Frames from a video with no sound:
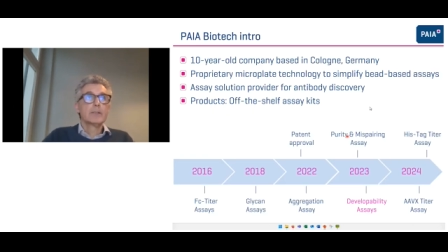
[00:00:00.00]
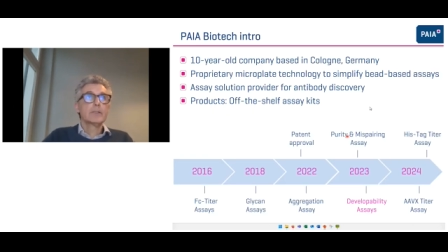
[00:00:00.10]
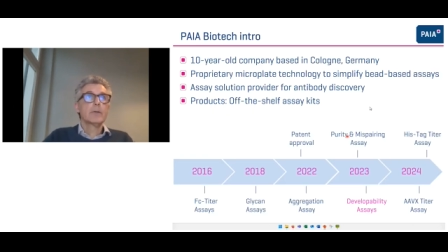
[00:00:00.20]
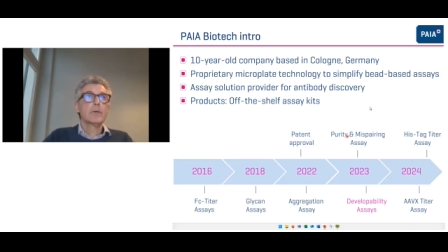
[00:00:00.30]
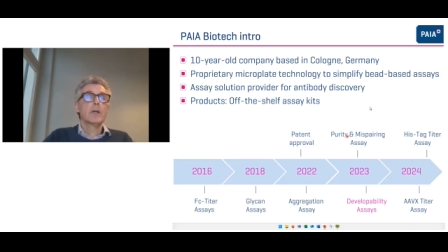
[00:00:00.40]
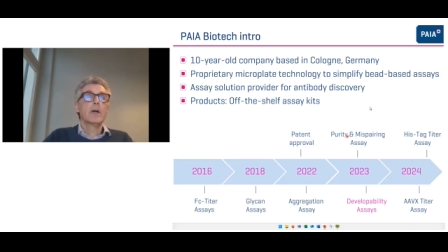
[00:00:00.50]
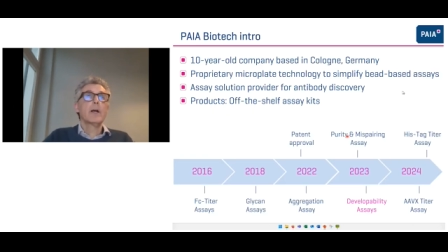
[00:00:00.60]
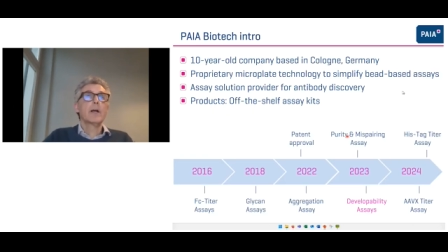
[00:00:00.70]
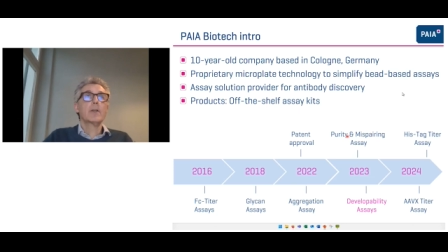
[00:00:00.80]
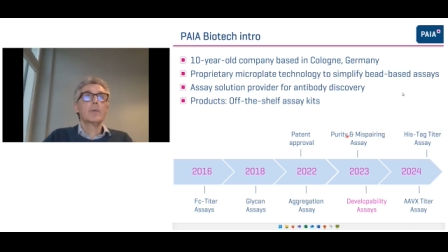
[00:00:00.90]
So
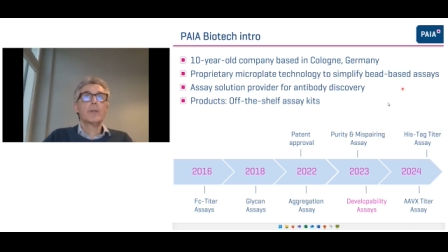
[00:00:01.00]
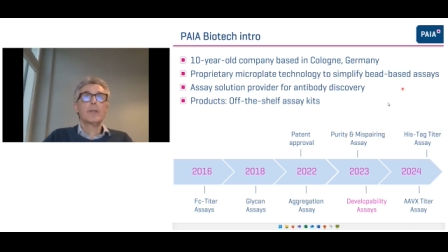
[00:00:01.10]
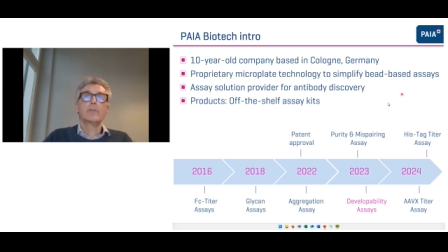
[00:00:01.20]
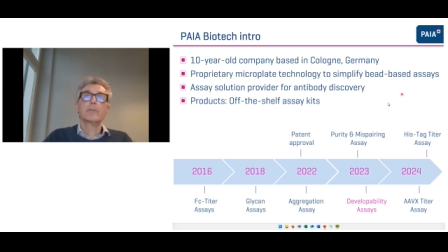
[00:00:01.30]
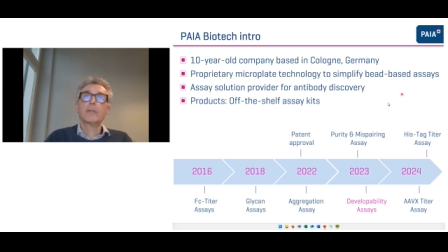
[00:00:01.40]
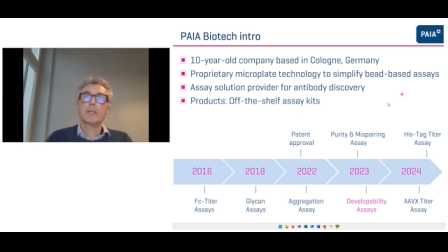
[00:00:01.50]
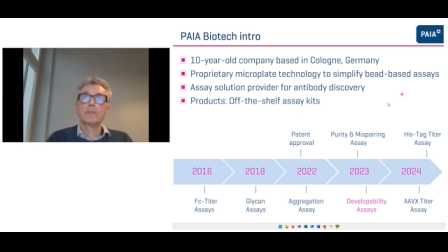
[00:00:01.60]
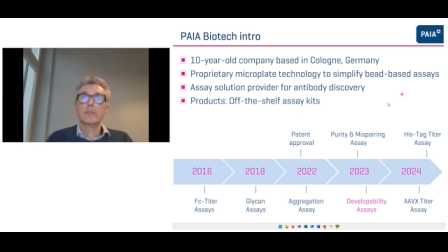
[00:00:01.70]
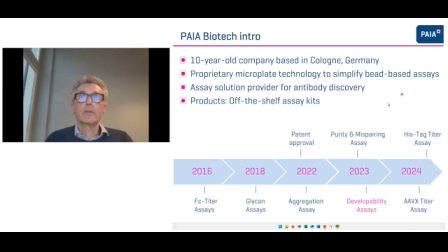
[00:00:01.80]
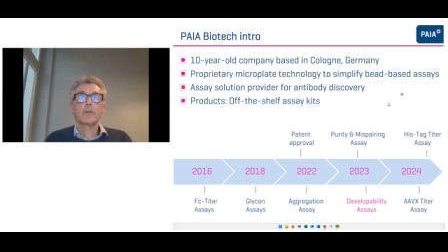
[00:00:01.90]
quick
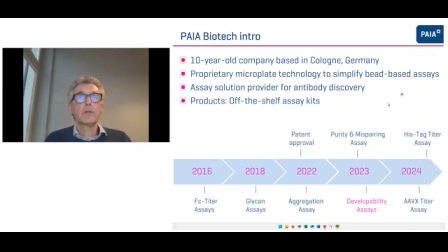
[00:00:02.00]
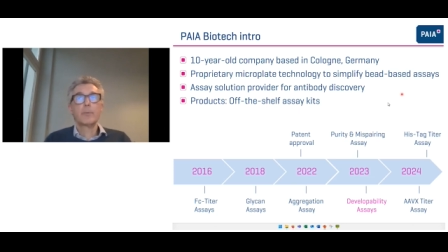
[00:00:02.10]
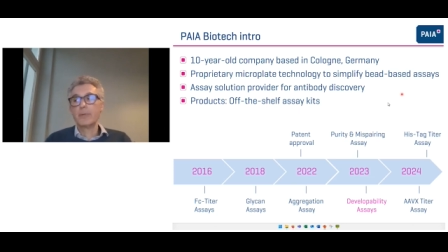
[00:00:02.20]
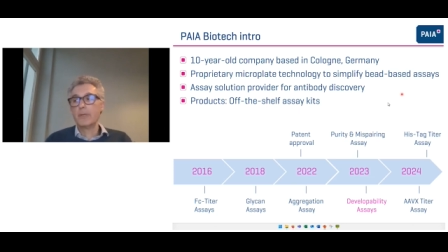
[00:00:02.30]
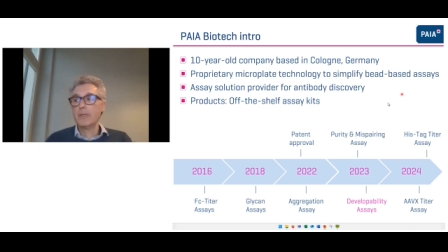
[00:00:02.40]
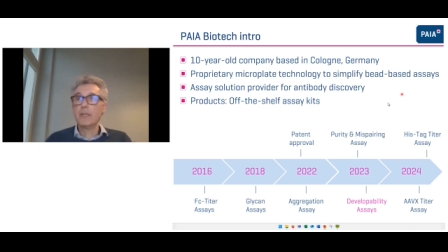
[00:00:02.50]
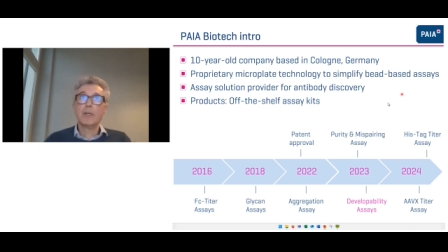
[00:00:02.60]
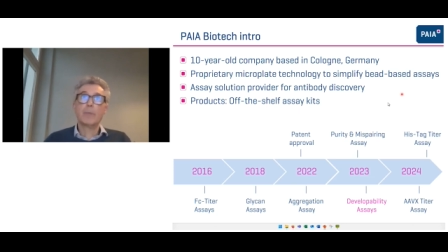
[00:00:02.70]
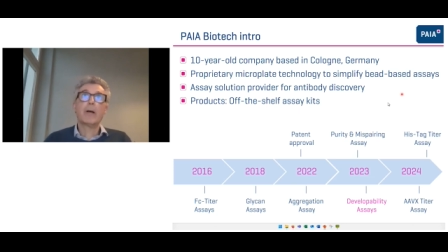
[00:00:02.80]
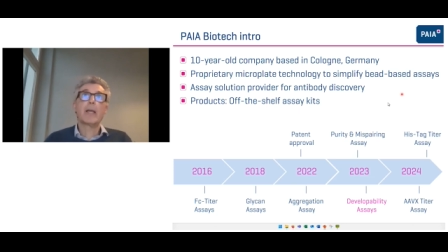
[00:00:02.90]
introduction to the company
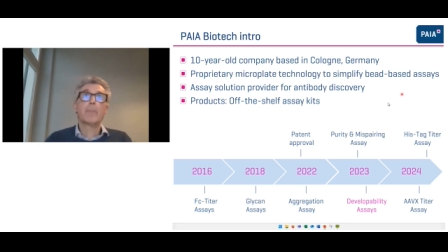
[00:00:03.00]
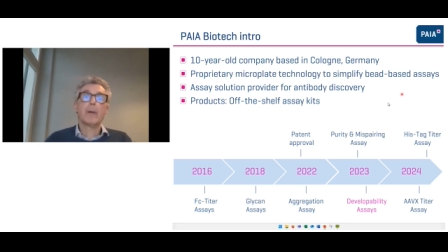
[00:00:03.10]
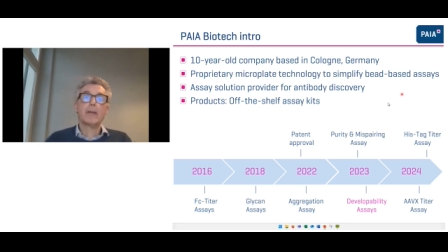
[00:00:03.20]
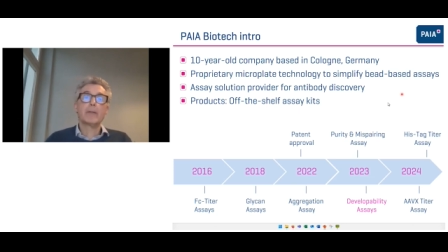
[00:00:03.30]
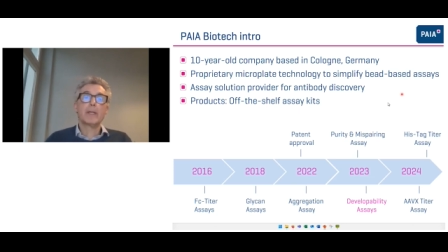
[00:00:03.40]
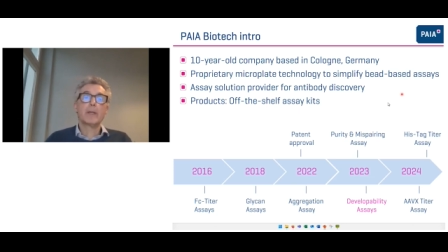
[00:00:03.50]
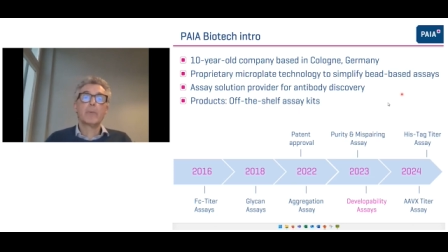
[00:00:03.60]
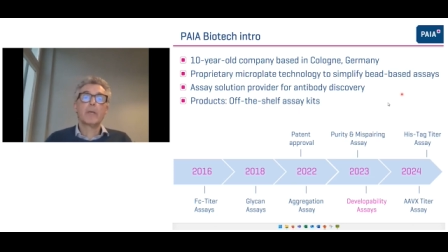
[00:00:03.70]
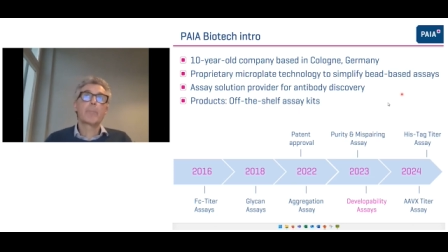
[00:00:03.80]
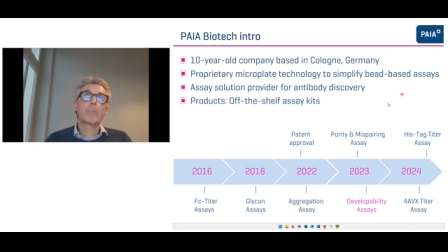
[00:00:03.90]
PAIA Biotech.
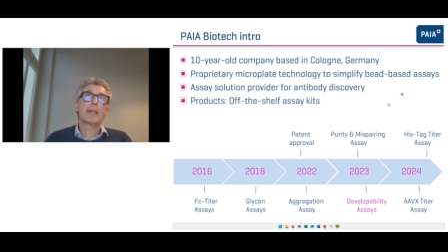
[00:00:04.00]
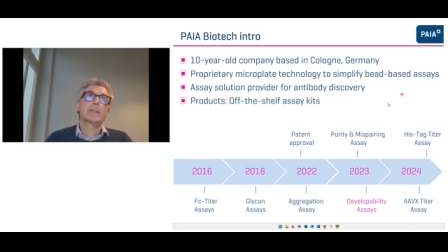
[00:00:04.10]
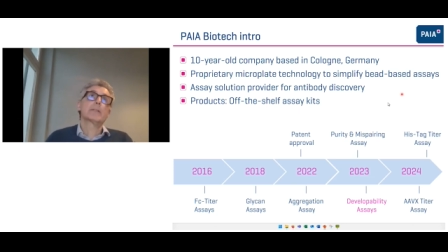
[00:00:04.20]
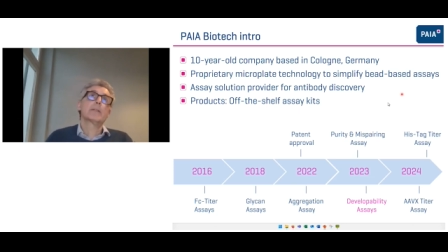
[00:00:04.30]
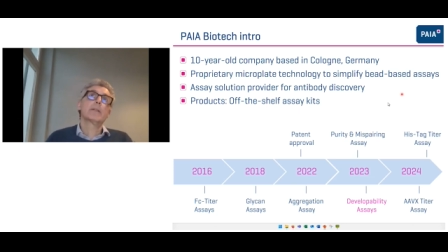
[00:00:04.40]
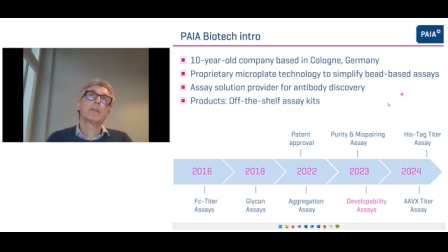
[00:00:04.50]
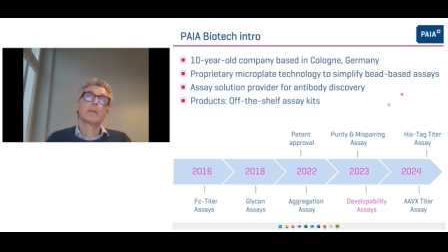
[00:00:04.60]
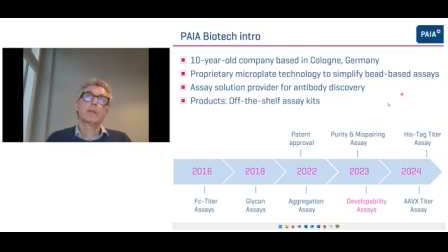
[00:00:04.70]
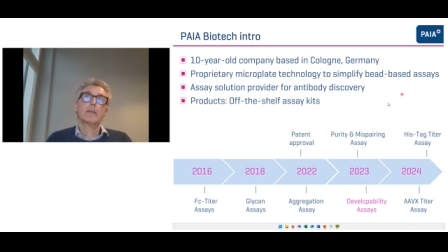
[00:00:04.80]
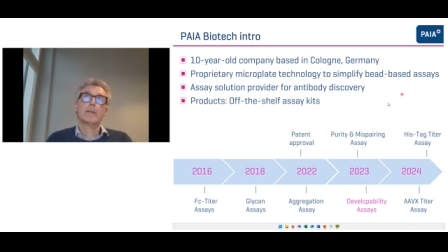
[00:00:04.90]
We are based in
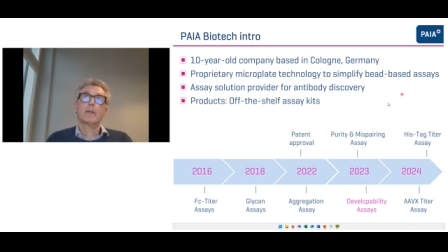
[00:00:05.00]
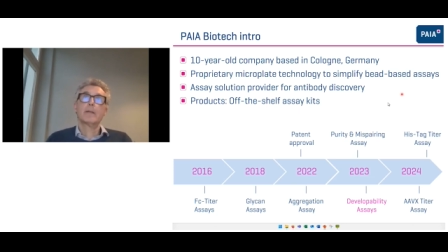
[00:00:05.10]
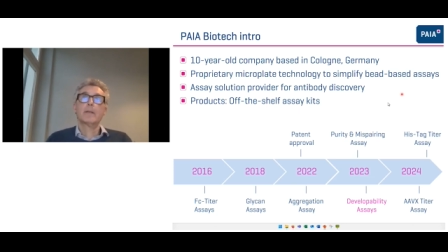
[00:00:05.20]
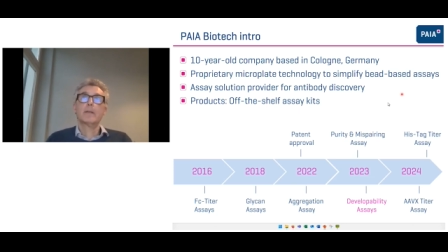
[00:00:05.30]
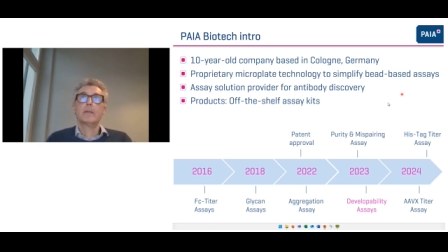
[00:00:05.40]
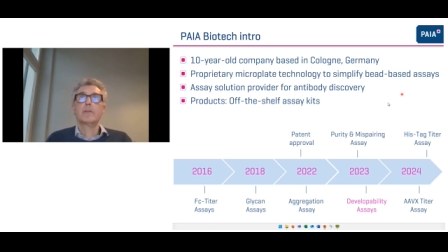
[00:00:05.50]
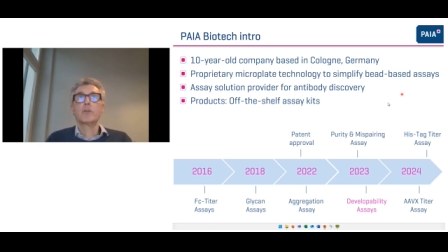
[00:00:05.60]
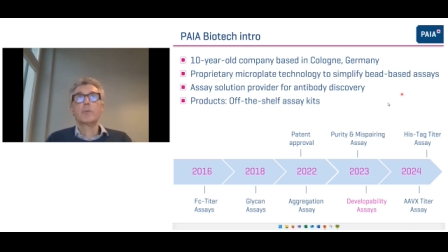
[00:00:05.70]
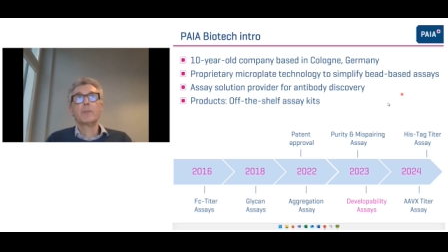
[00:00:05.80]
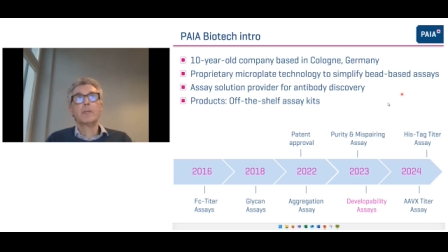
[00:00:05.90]

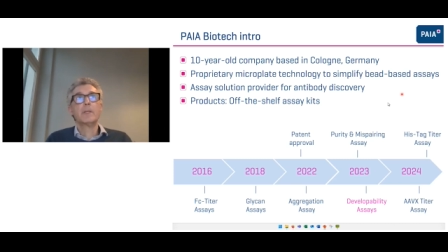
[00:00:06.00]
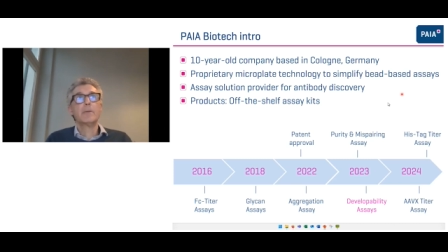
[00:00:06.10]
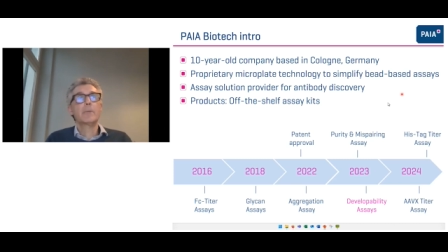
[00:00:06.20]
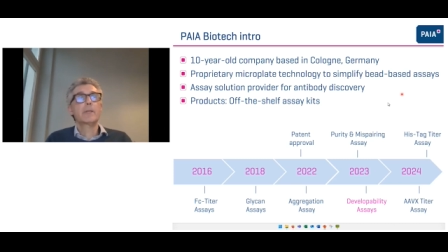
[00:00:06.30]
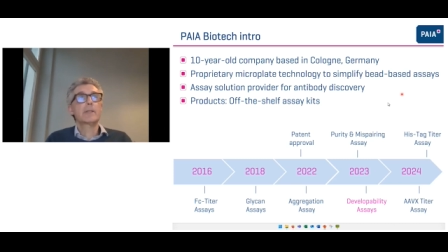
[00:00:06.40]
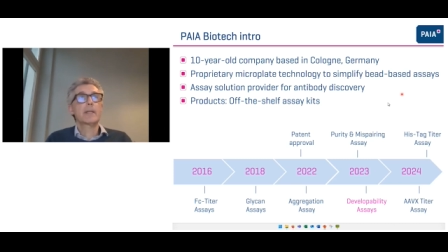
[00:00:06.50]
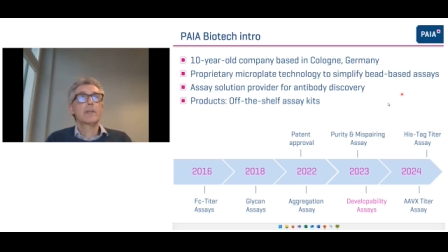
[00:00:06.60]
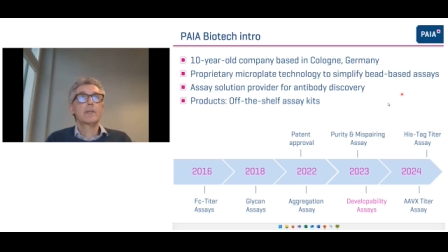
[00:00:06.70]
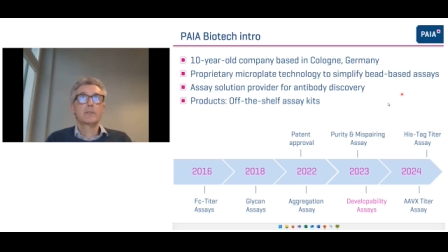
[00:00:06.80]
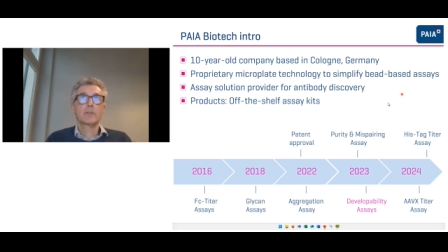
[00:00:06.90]
Germany. We're 10
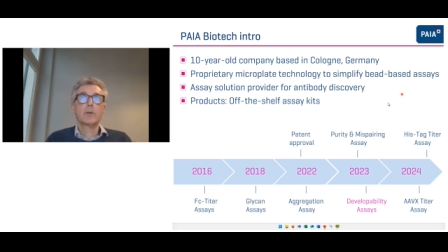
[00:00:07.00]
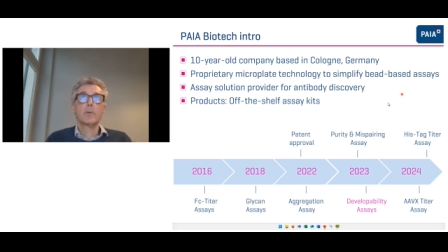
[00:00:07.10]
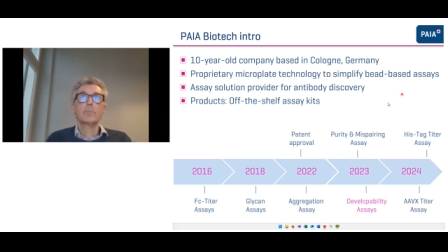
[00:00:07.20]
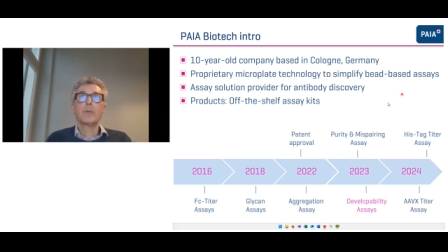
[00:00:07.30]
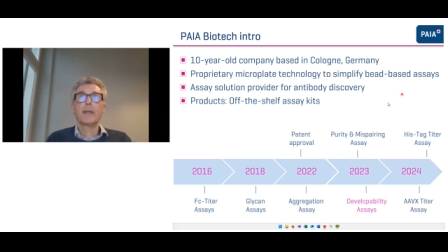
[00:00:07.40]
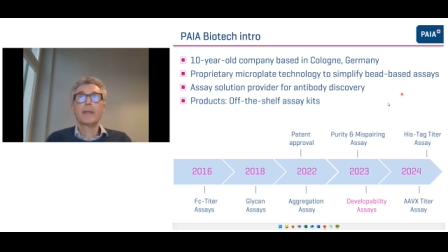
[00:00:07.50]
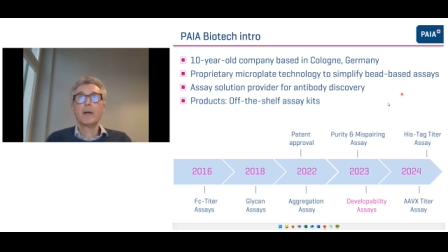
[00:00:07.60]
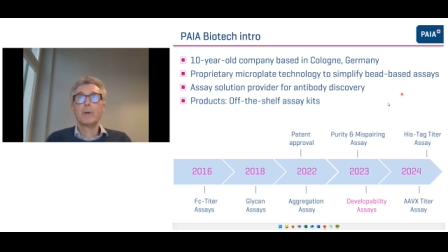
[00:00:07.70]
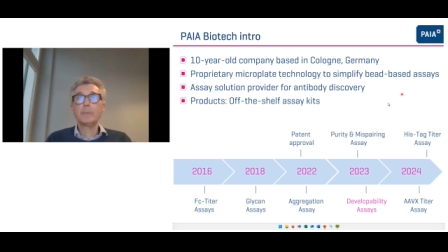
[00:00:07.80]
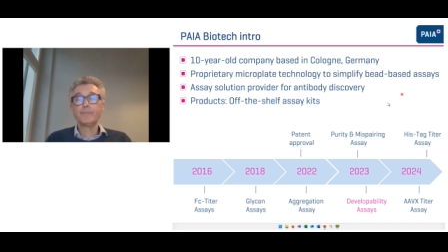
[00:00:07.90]
years old by
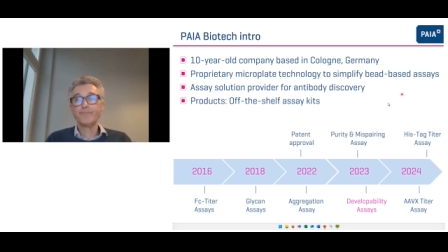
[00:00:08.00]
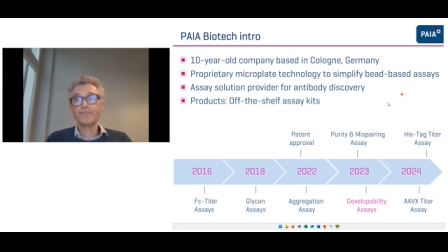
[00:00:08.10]
now.